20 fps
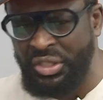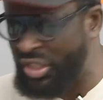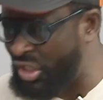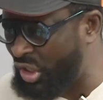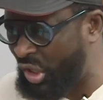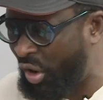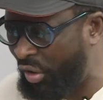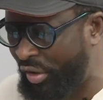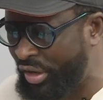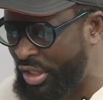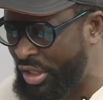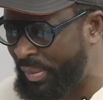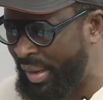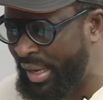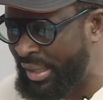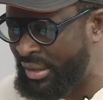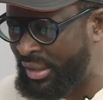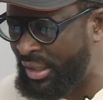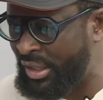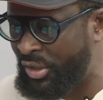
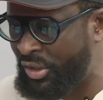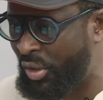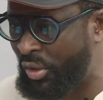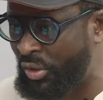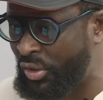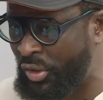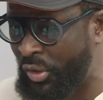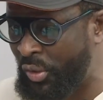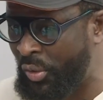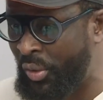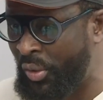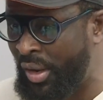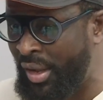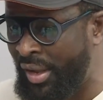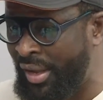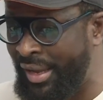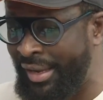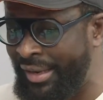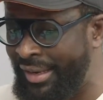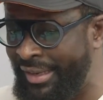discouragement is also
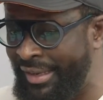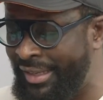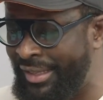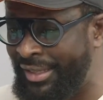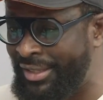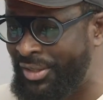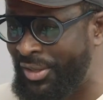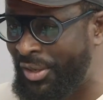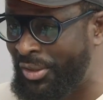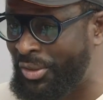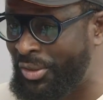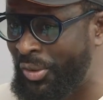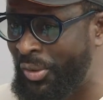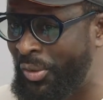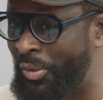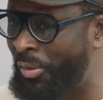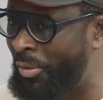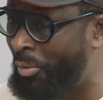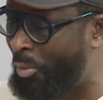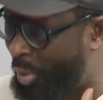
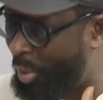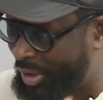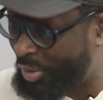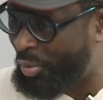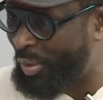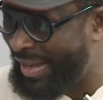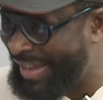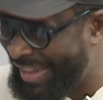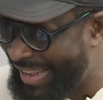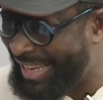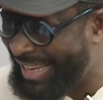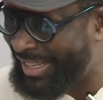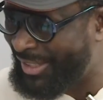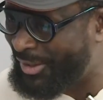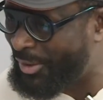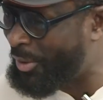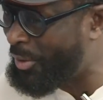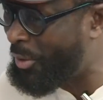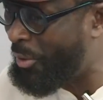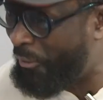what we
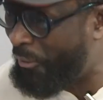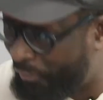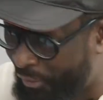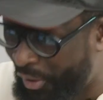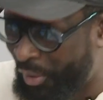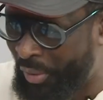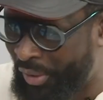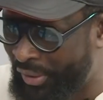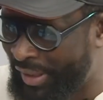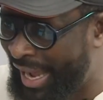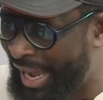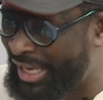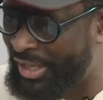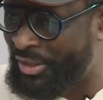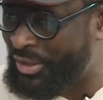need to go forward.